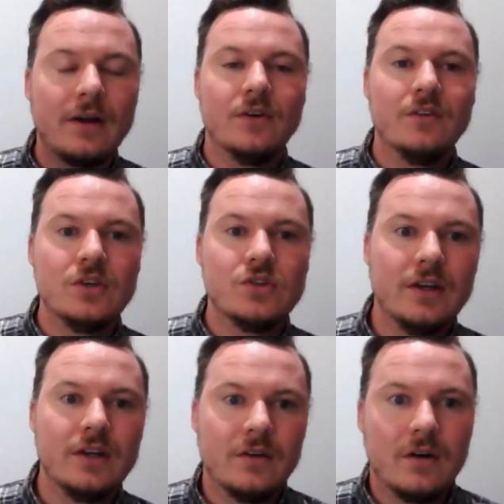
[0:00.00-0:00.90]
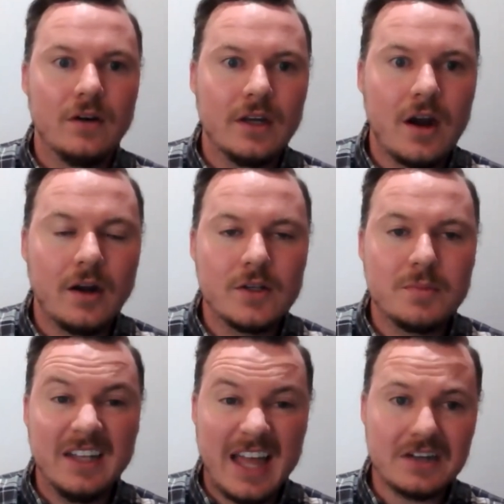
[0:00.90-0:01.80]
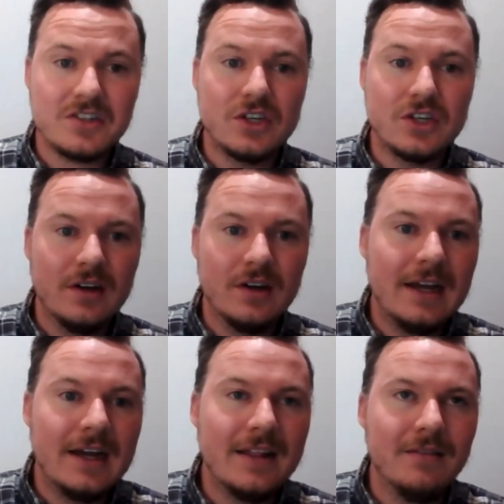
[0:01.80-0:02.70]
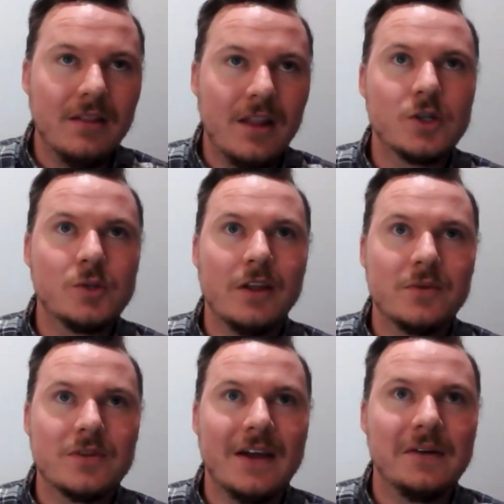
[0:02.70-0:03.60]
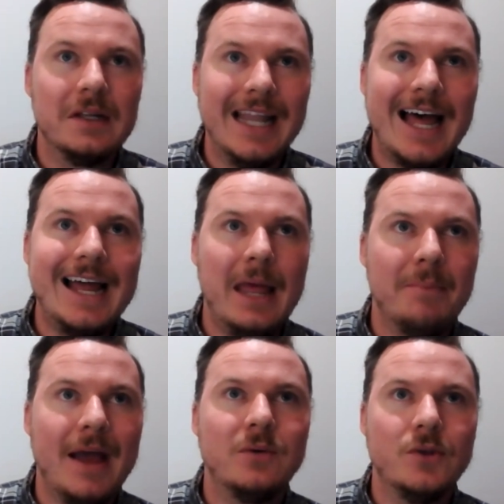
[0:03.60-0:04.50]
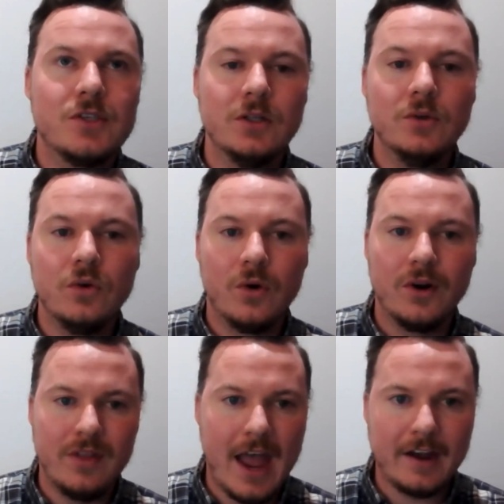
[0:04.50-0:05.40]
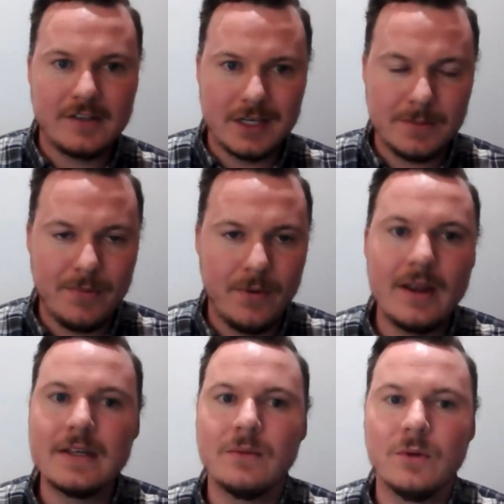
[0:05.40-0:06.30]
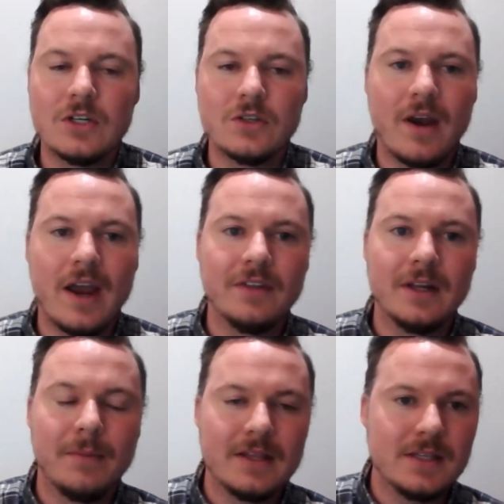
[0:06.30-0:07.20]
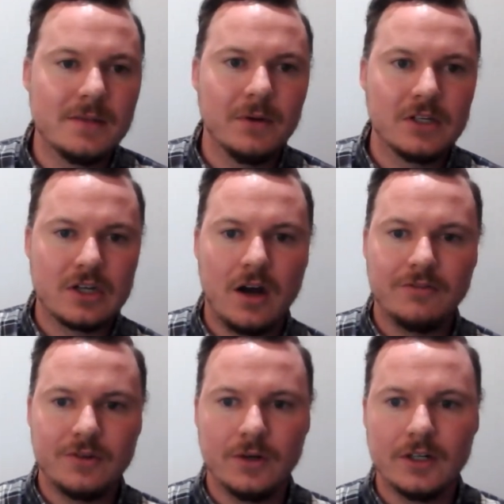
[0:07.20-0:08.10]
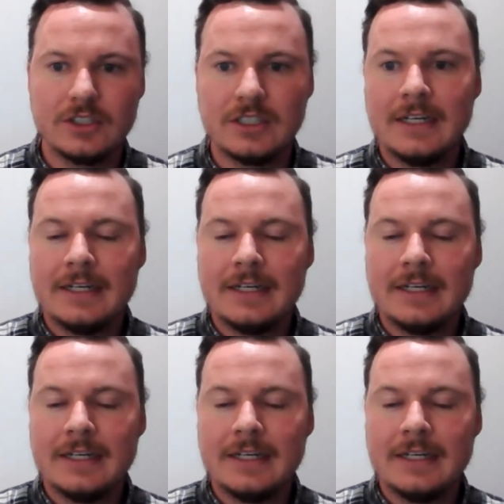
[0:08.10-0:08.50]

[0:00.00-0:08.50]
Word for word: I don't know if you joined in early, Carlos, but last year, uh, largemouth was found a lot at Palo Slough North access point, which is right over there by Sleepy Ridge Golf Course.